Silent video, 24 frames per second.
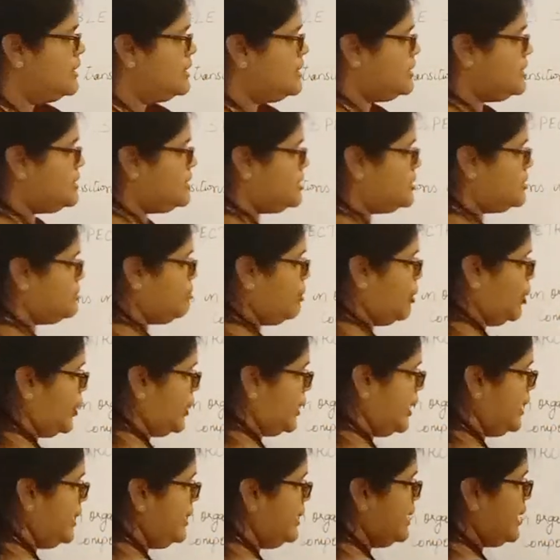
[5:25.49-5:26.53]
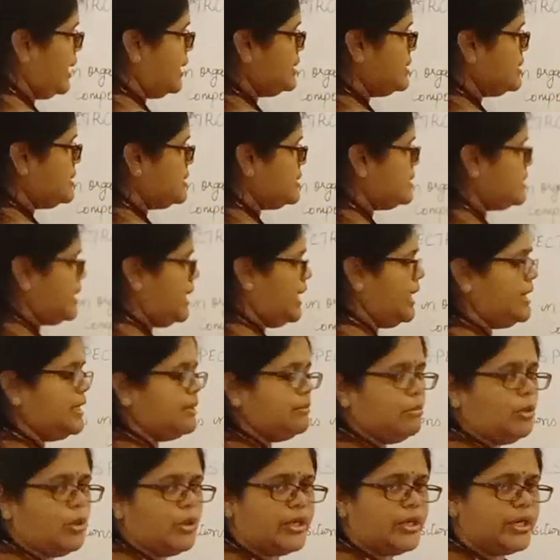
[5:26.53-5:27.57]
This is bonding and this is
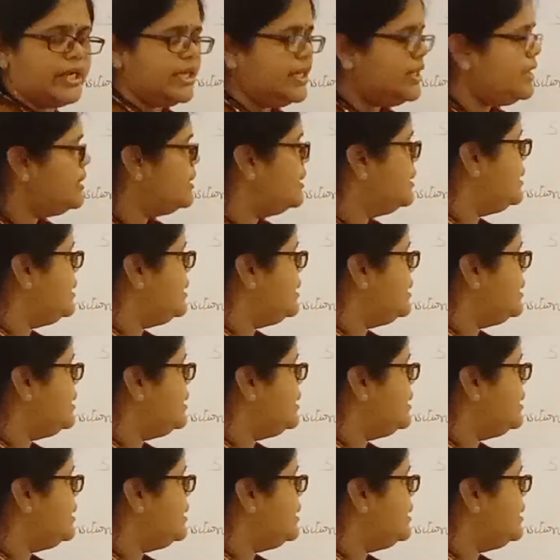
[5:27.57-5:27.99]
anti-bonding.